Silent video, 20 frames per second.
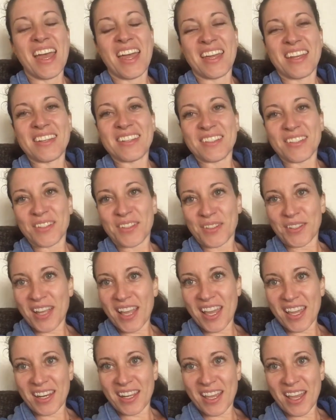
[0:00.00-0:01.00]
and learn
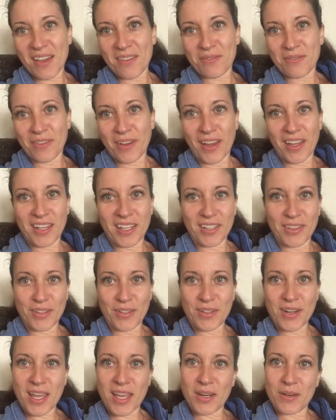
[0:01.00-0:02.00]
how to have fun and
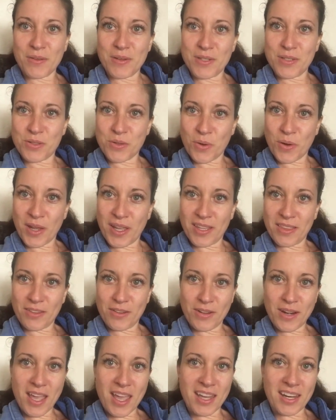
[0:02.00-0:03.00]
learn how to enjoy and
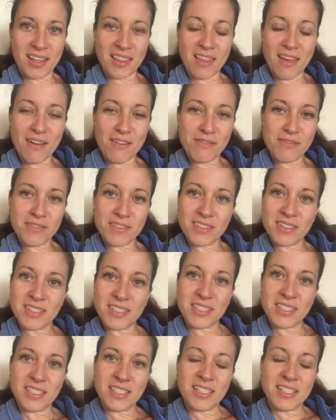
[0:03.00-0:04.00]
learn how to love.
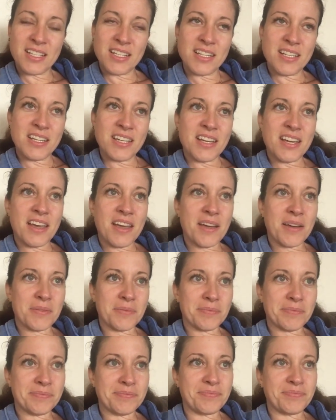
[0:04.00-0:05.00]

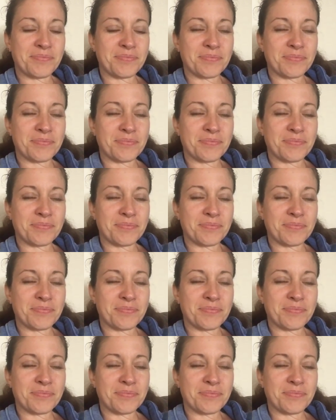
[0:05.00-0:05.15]
Um,